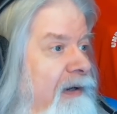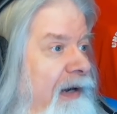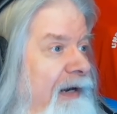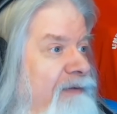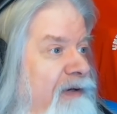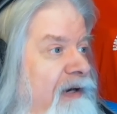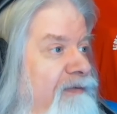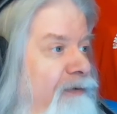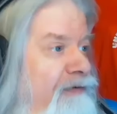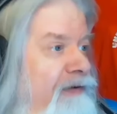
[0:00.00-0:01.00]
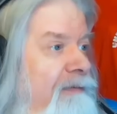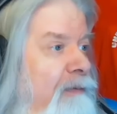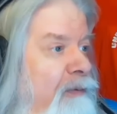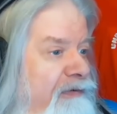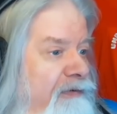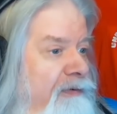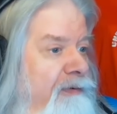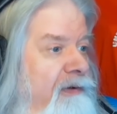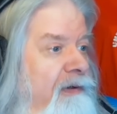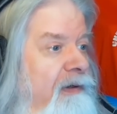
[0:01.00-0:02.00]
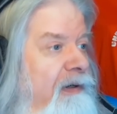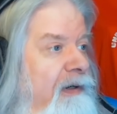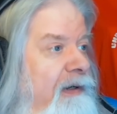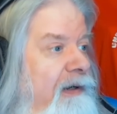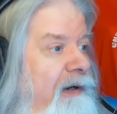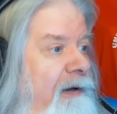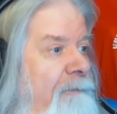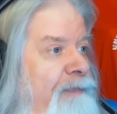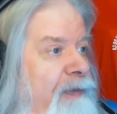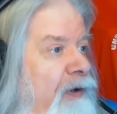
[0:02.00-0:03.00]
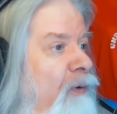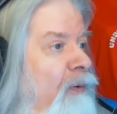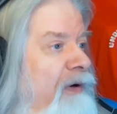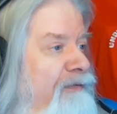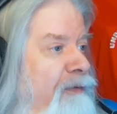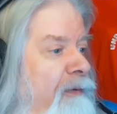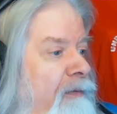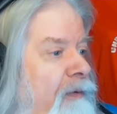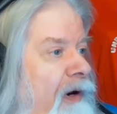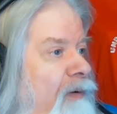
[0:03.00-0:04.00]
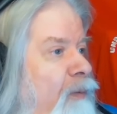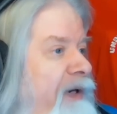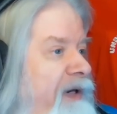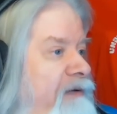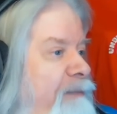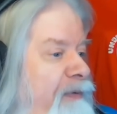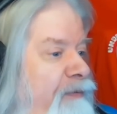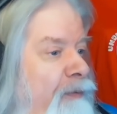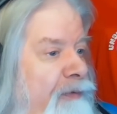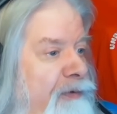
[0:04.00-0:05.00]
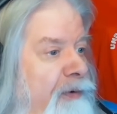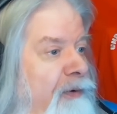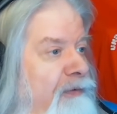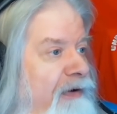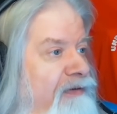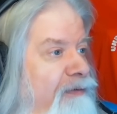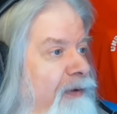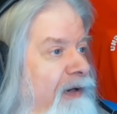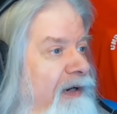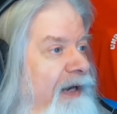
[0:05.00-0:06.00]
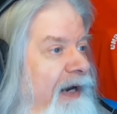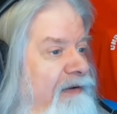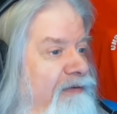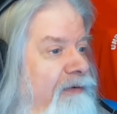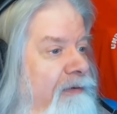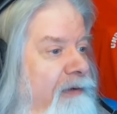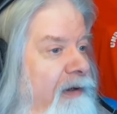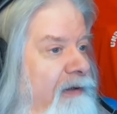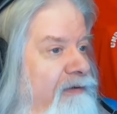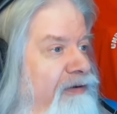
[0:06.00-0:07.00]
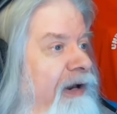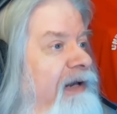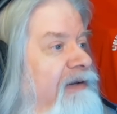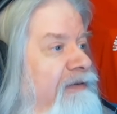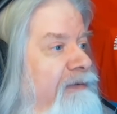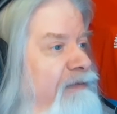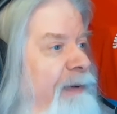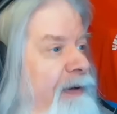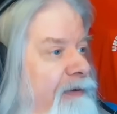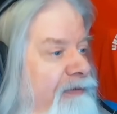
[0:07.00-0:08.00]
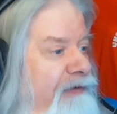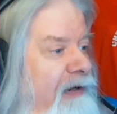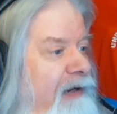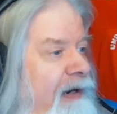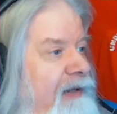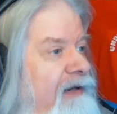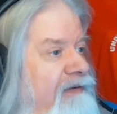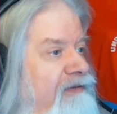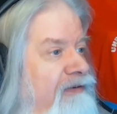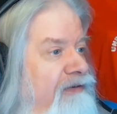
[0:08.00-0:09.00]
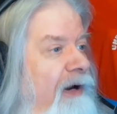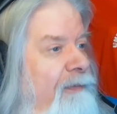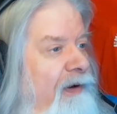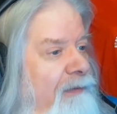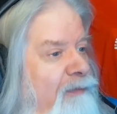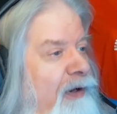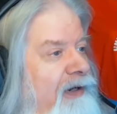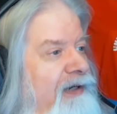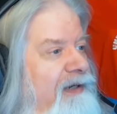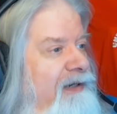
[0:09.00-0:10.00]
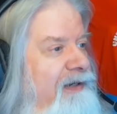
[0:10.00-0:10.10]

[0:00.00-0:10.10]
Having a first level wizard who can go away for a week before you go adventuring and cast all chains of spells, and then he says, "Yup, I'm ready."